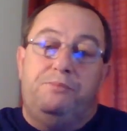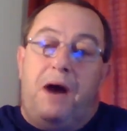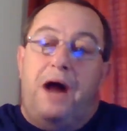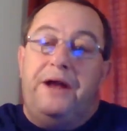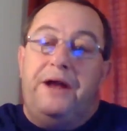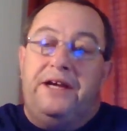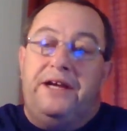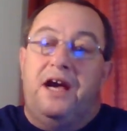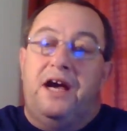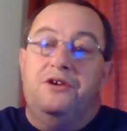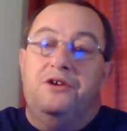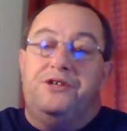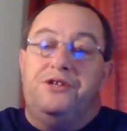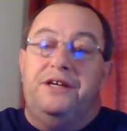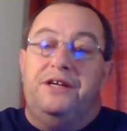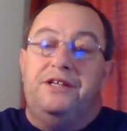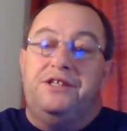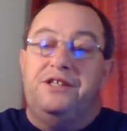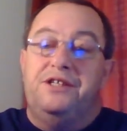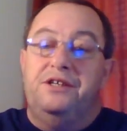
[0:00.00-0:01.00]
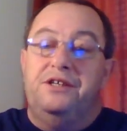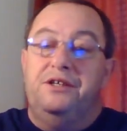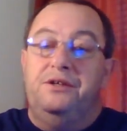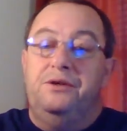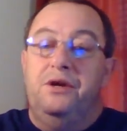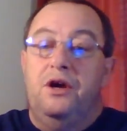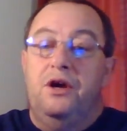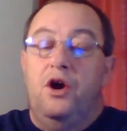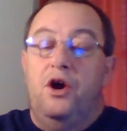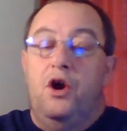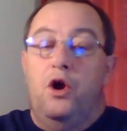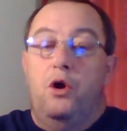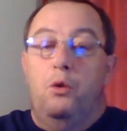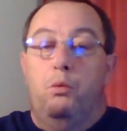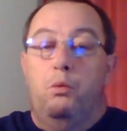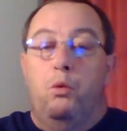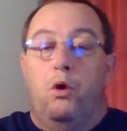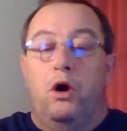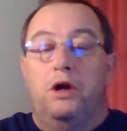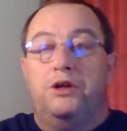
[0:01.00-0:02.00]
your body goes into
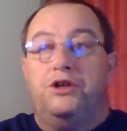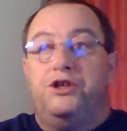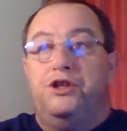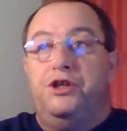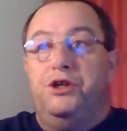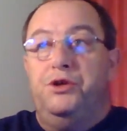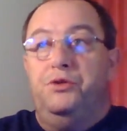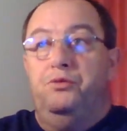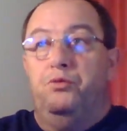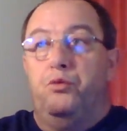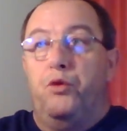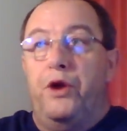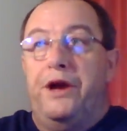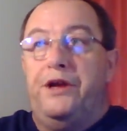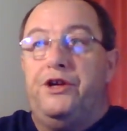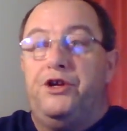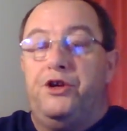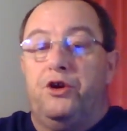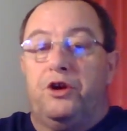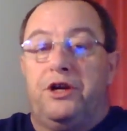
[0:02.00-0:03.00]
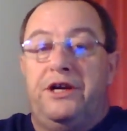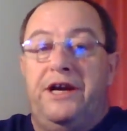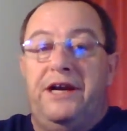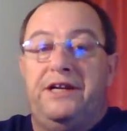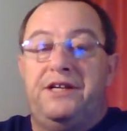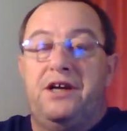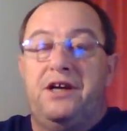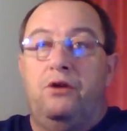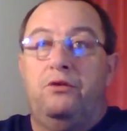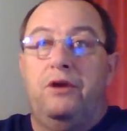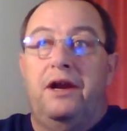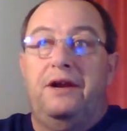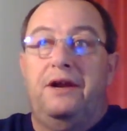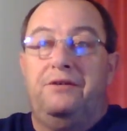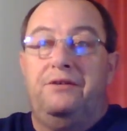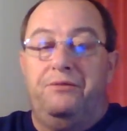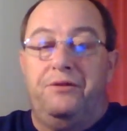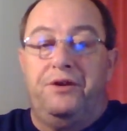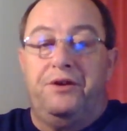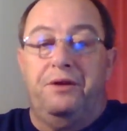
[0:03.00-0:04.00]
once you reach your ketone,
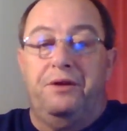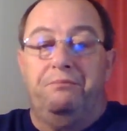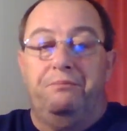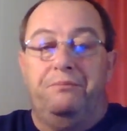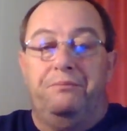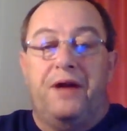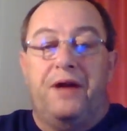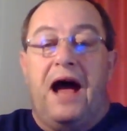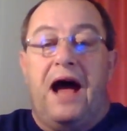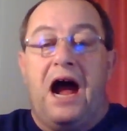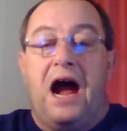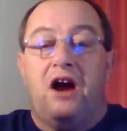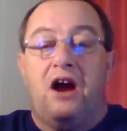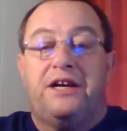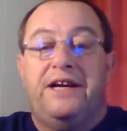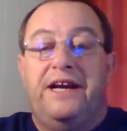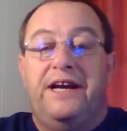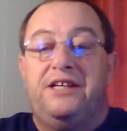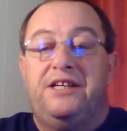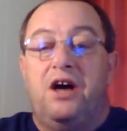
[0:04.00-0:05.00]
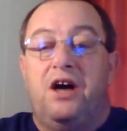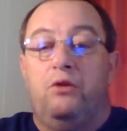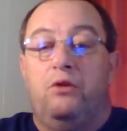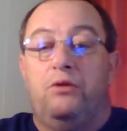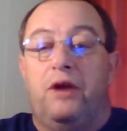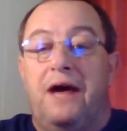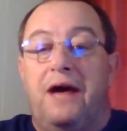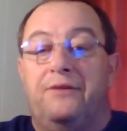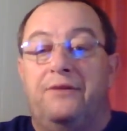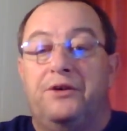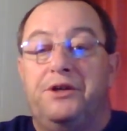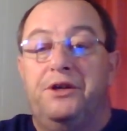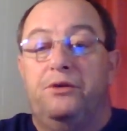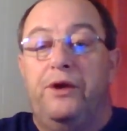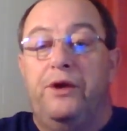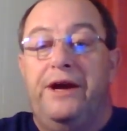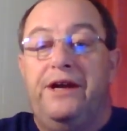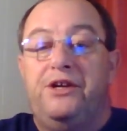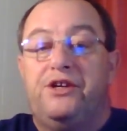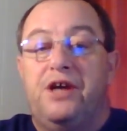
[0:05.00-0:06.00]
the higher ketone level you
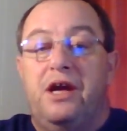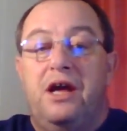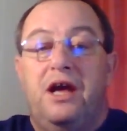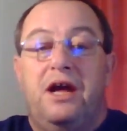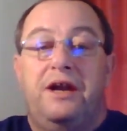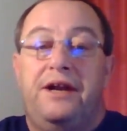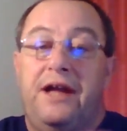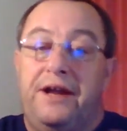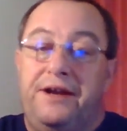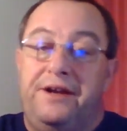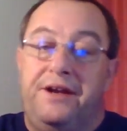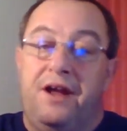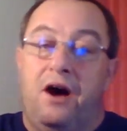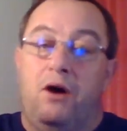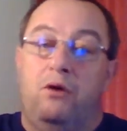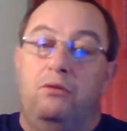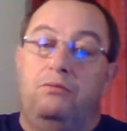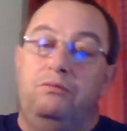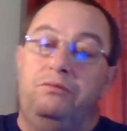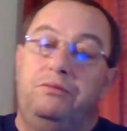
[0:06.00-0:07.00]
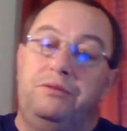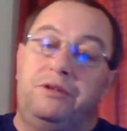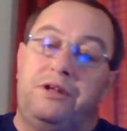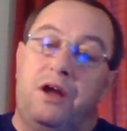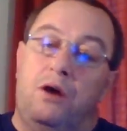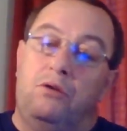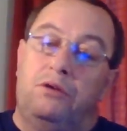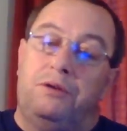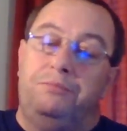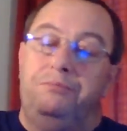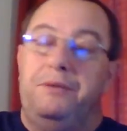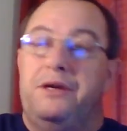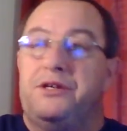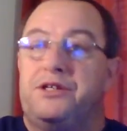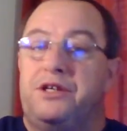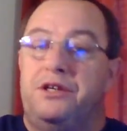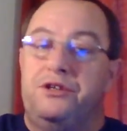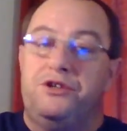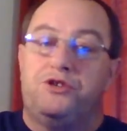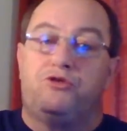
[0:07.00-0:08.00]
reach. Now don't
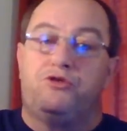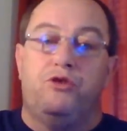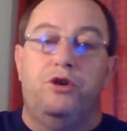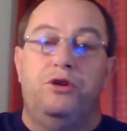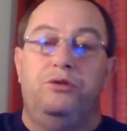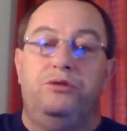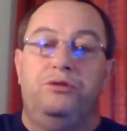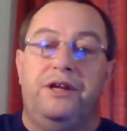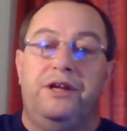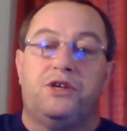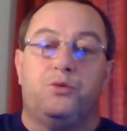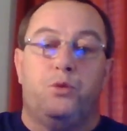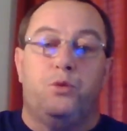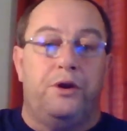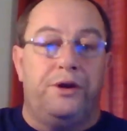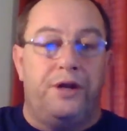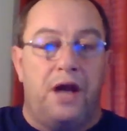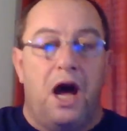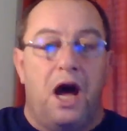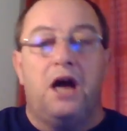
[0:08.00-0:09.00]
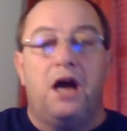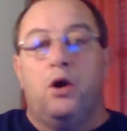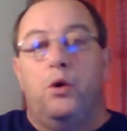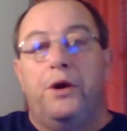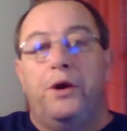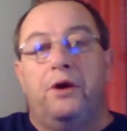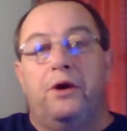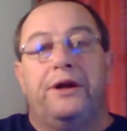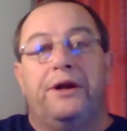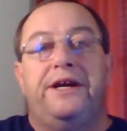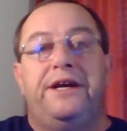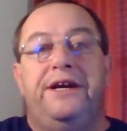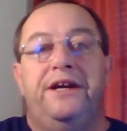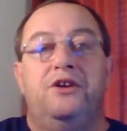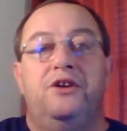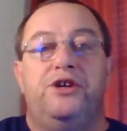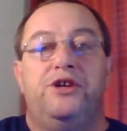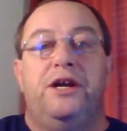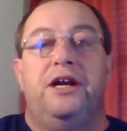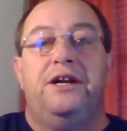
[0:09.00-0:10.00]
misconstrue this. We're not going on a
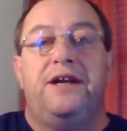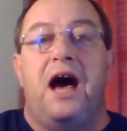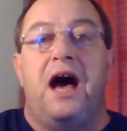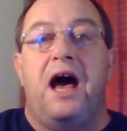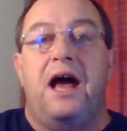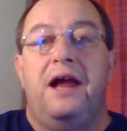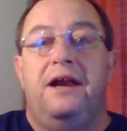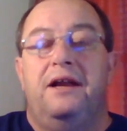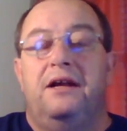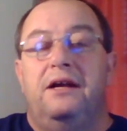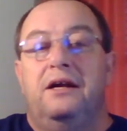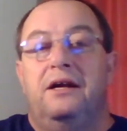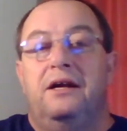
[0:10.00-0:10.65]
ketogenic diet.